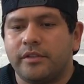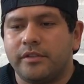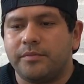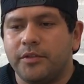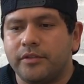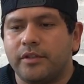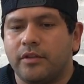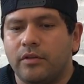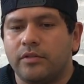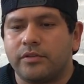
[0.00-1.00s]
this
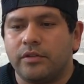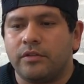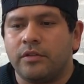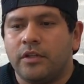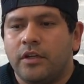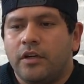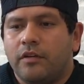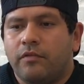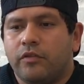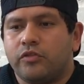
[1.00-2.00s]
music also
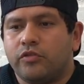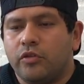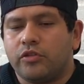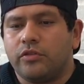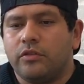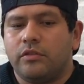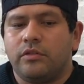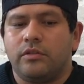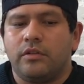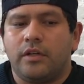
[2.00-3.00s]
for
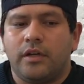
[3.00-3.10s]
social